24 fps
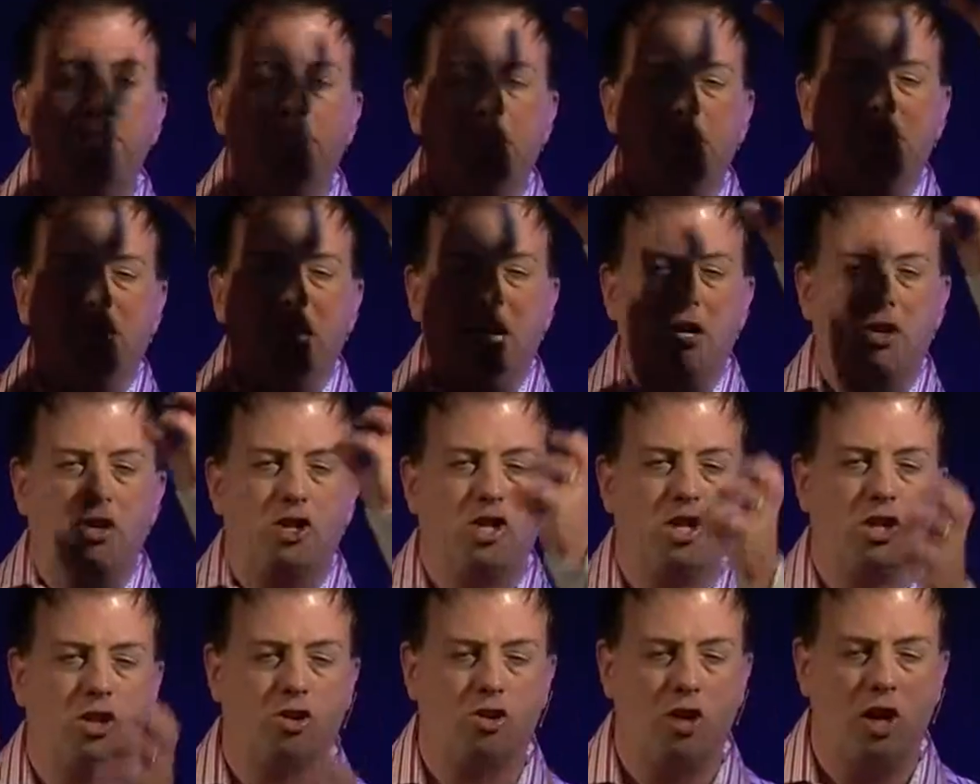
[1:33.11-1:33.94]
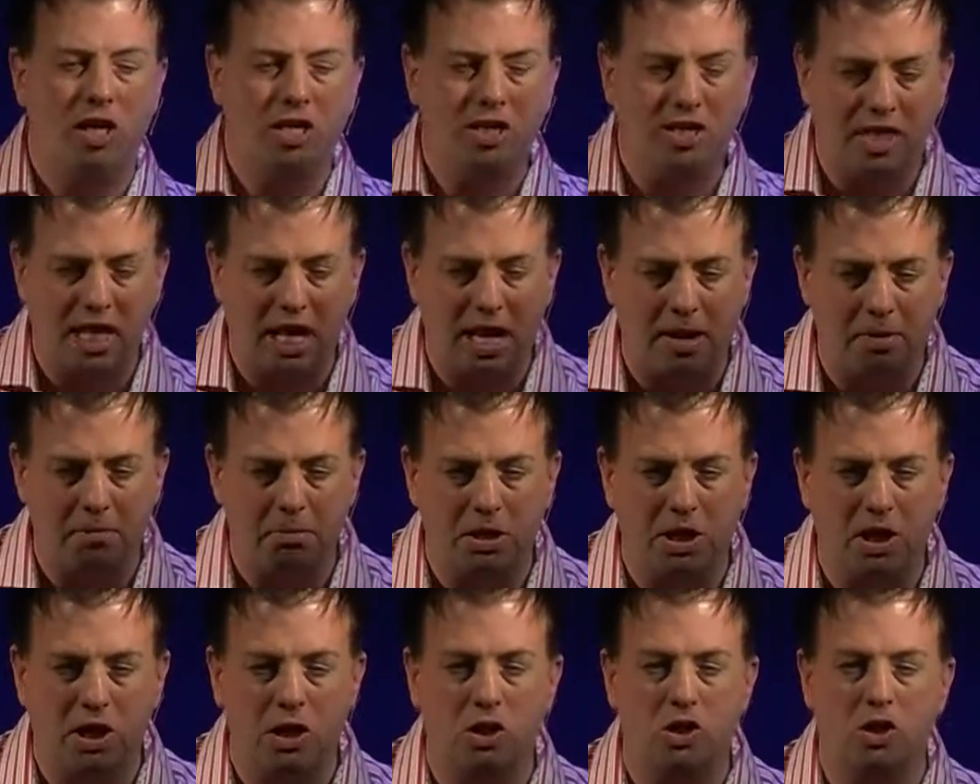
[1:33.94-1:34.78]
but they're shrunk down
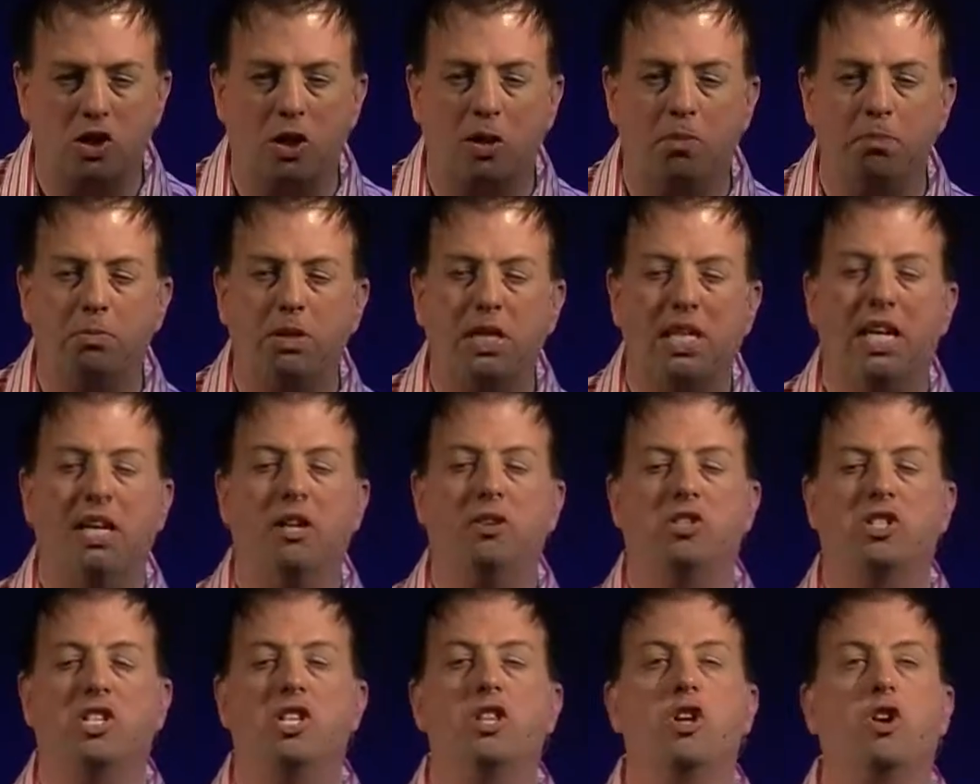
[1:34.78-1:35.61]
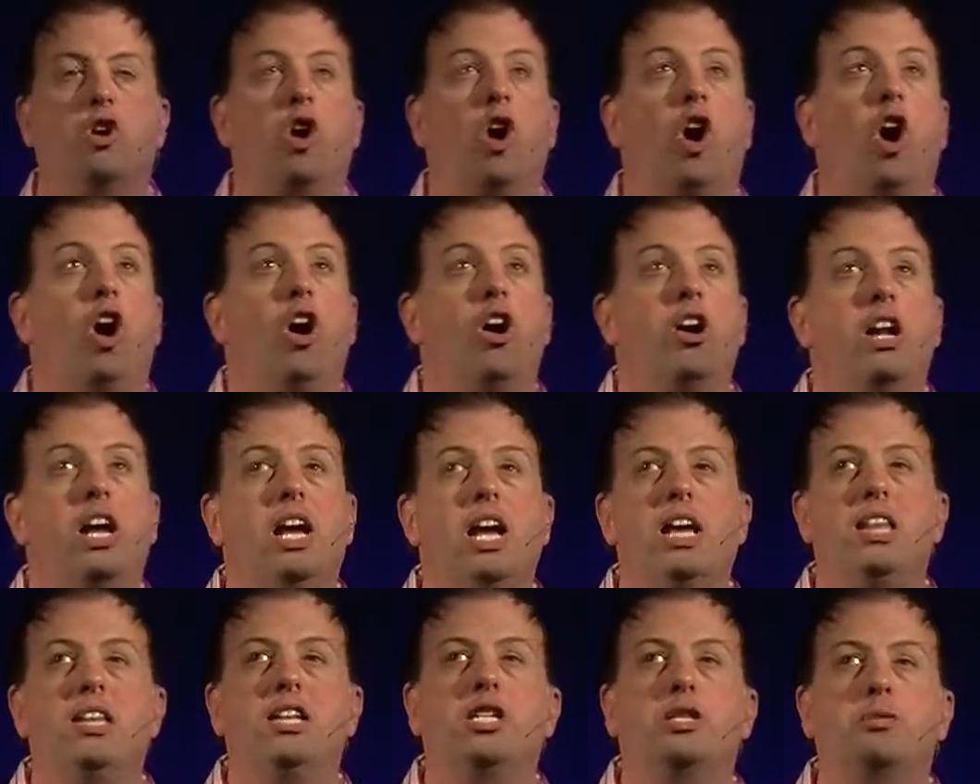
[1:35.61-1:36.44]
because something else in their heart
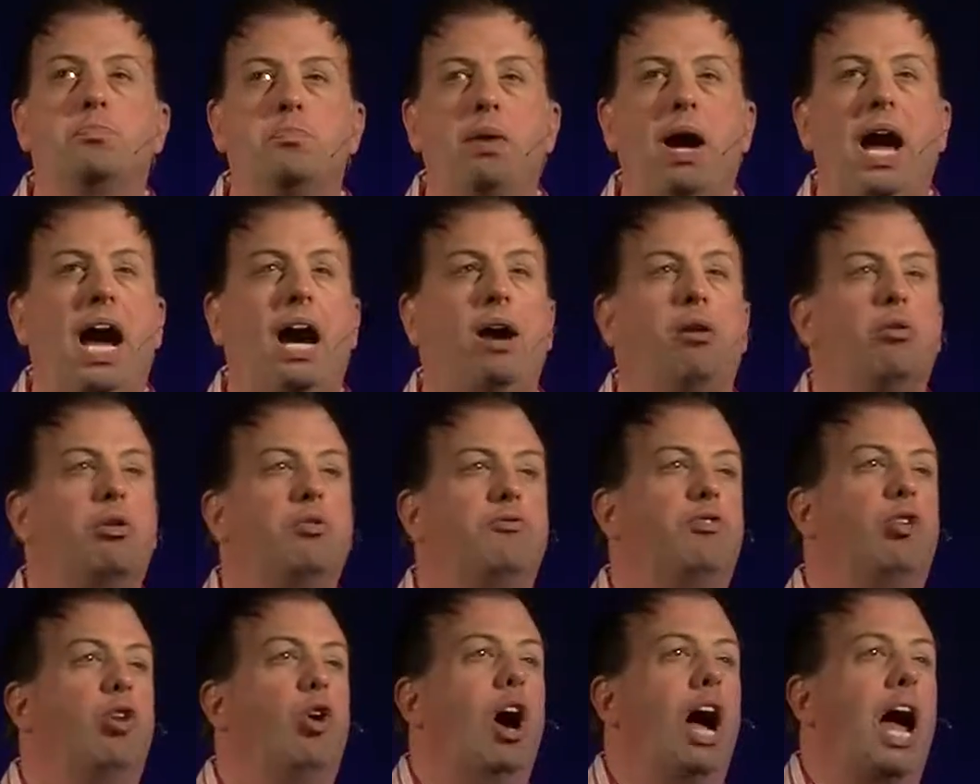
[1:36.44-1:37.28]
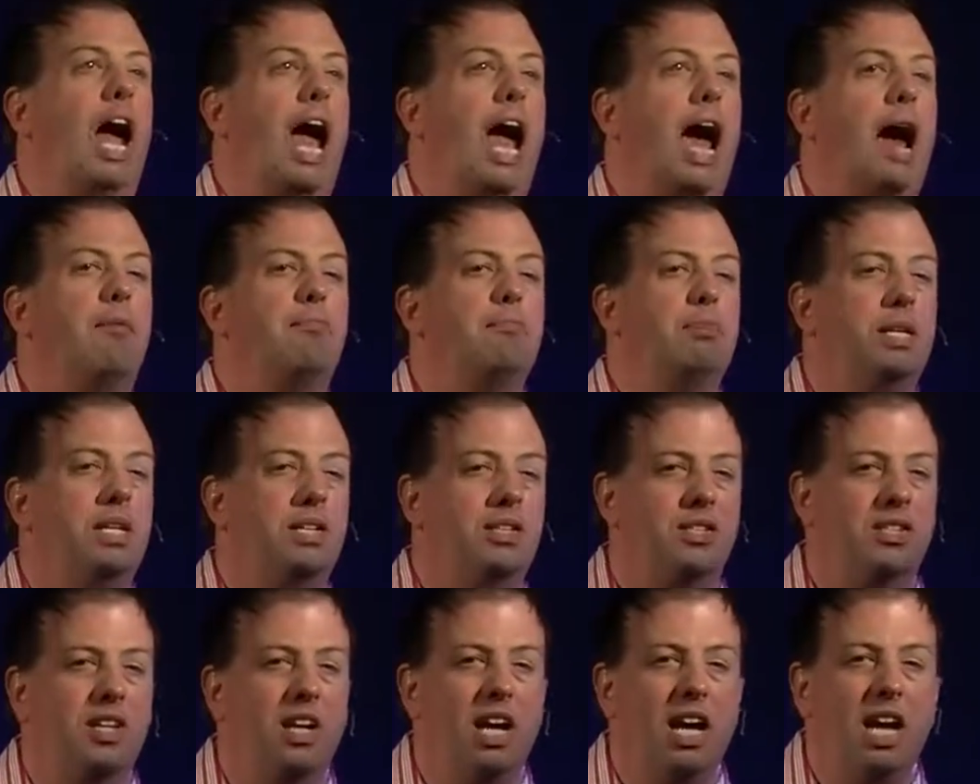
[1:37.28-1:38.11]
that's powerful
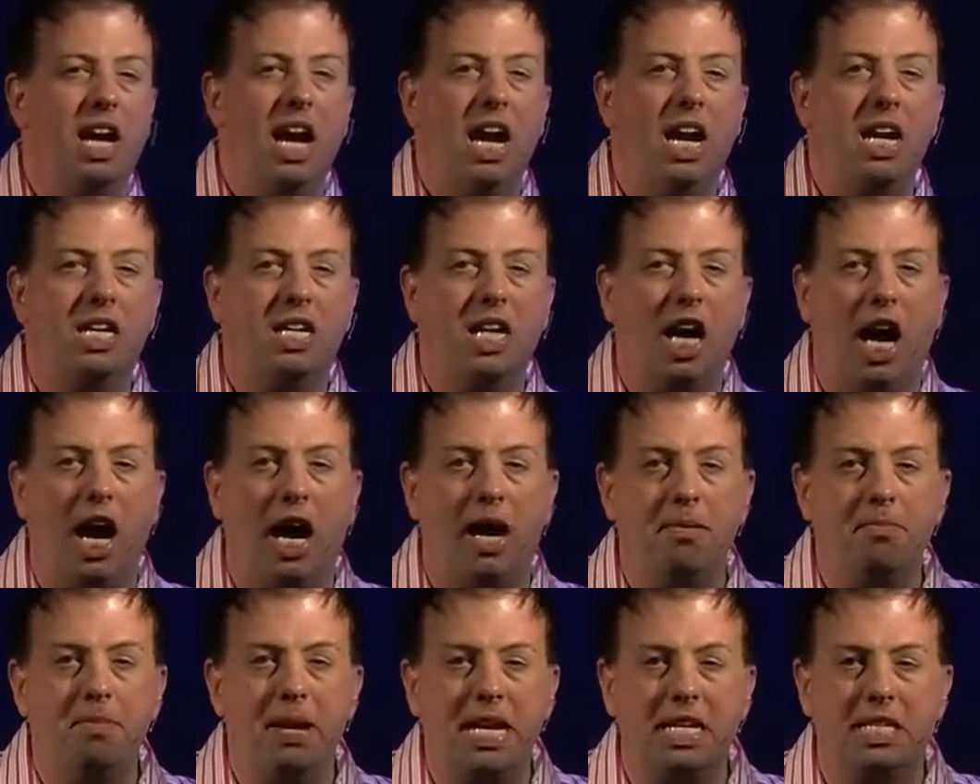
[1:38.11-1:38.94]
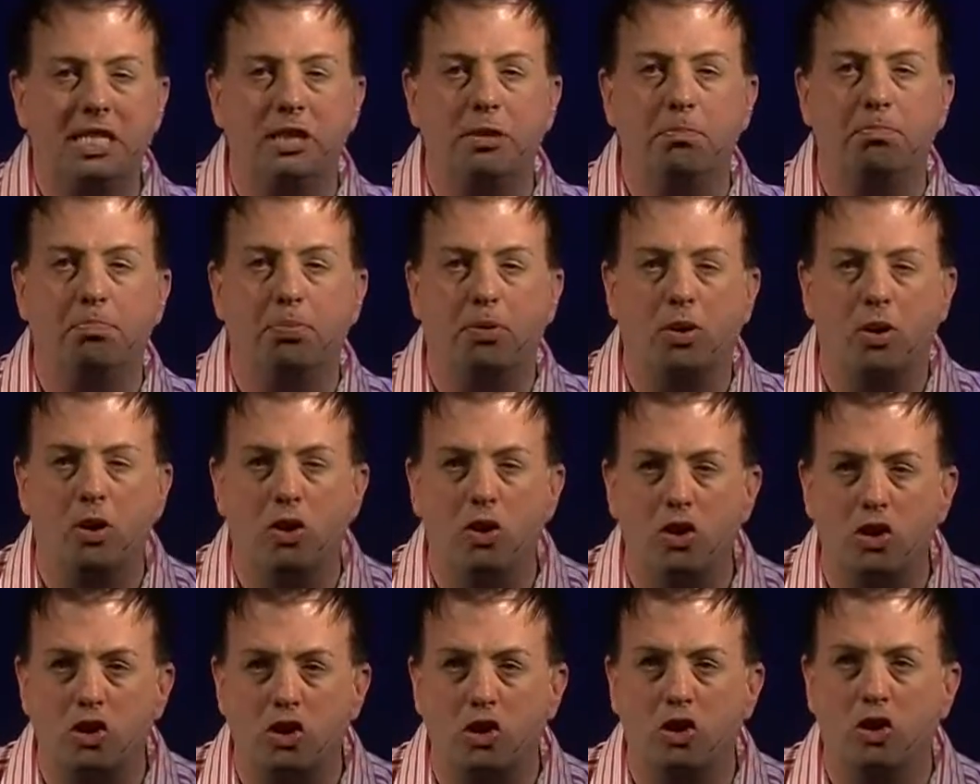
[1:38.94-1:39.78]
happens, and God makes it
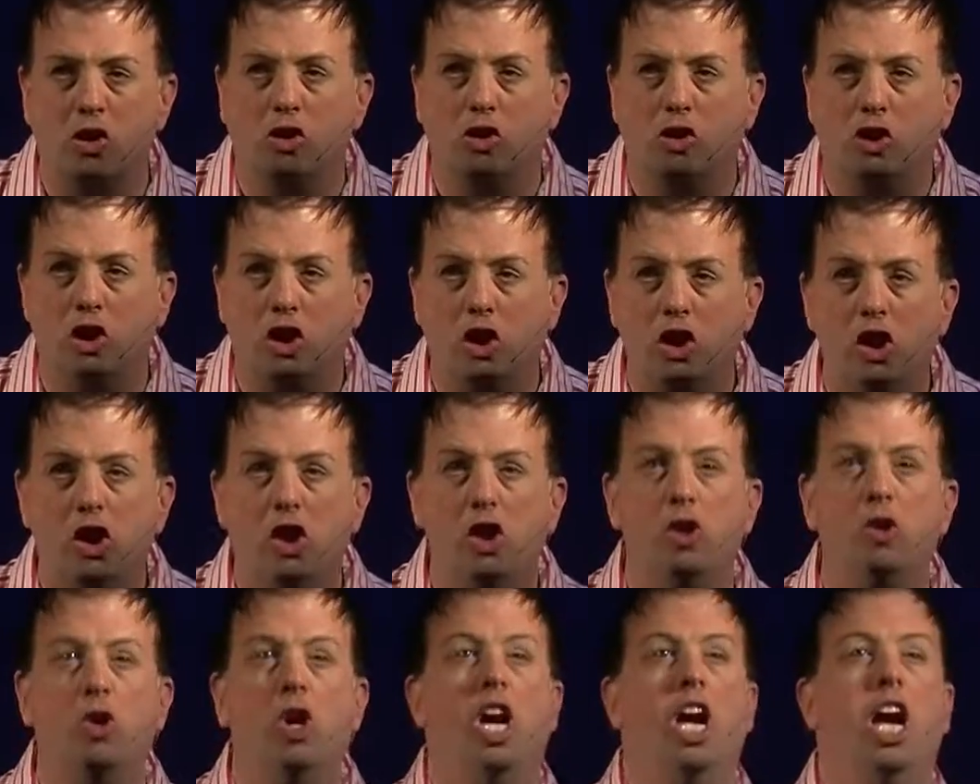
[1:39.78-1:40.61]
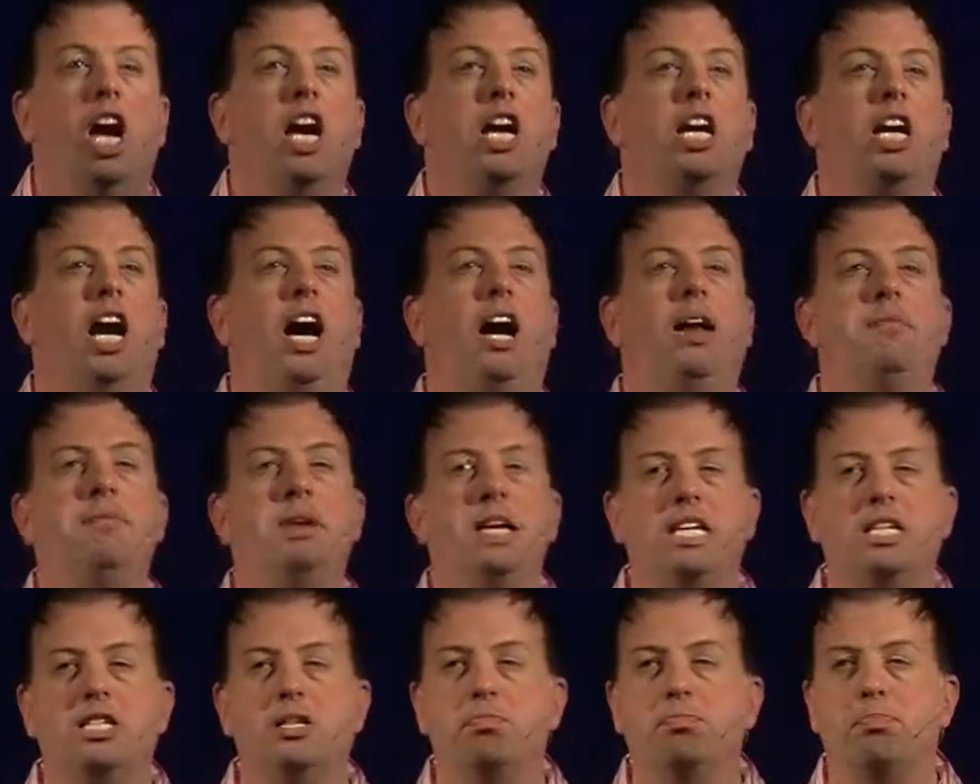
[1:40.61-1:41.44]
personal to you, and God
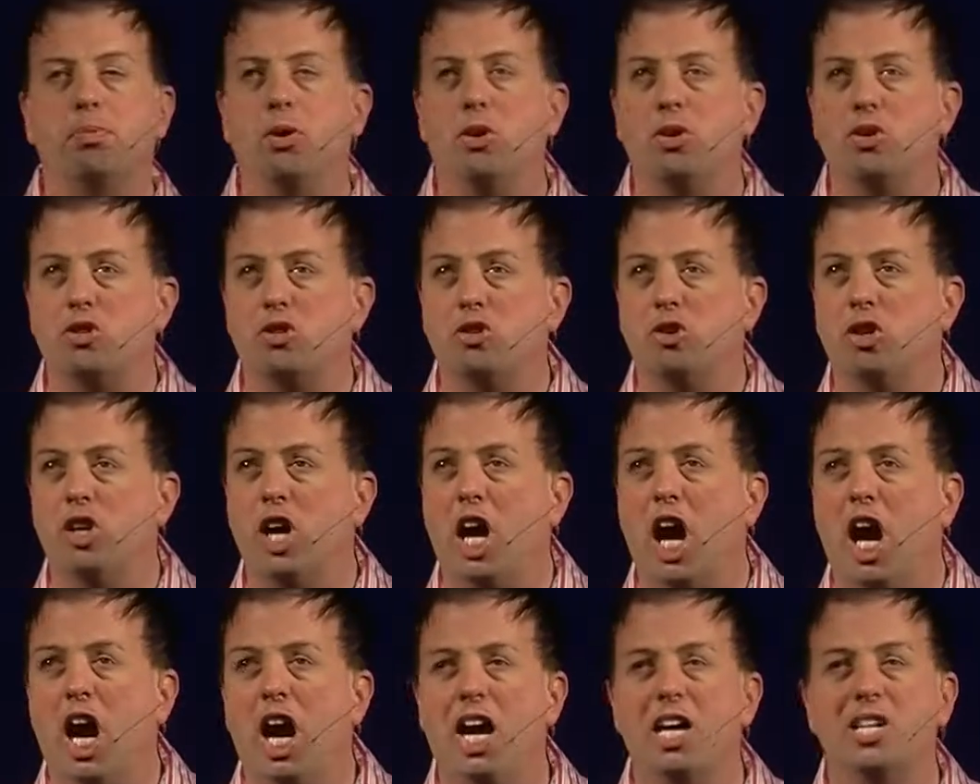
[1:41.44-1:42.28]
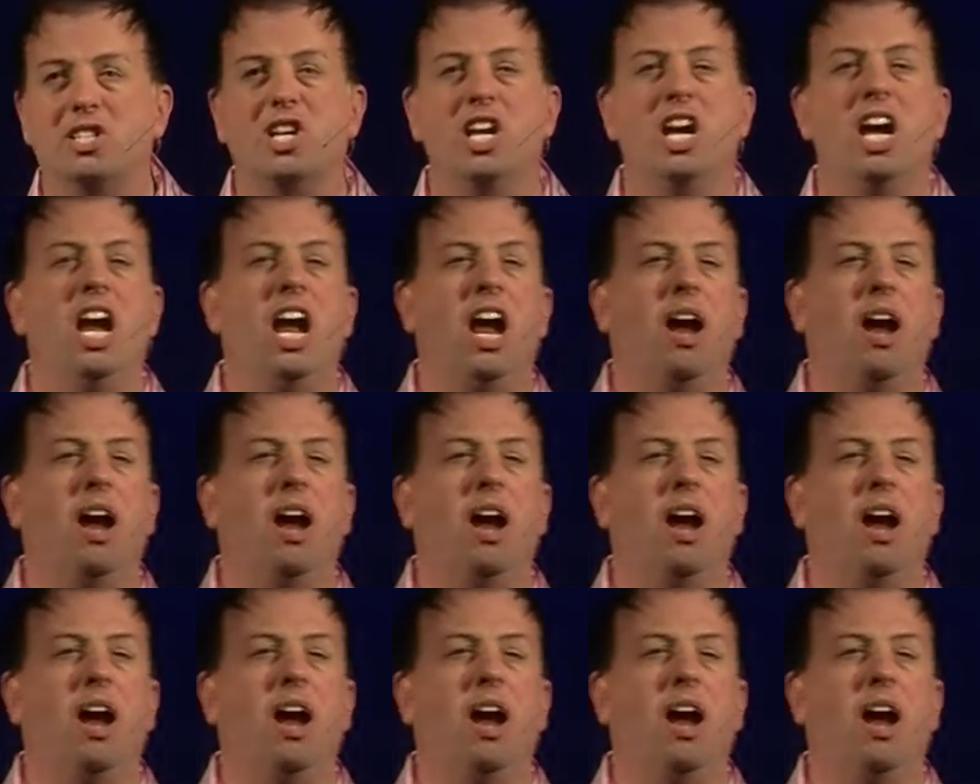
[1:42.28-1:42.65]
makes it personal to us.